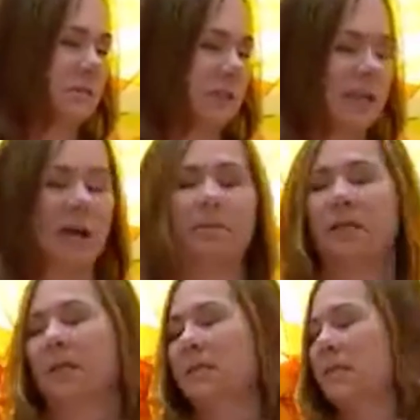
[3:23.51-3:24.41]
cannot
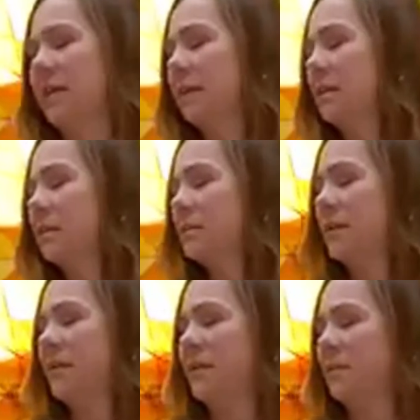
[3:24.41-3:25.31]
be contained
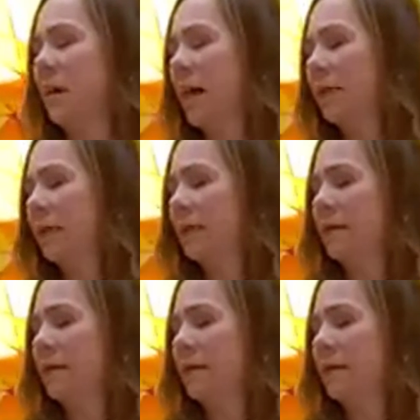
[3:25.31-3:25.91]
within the body.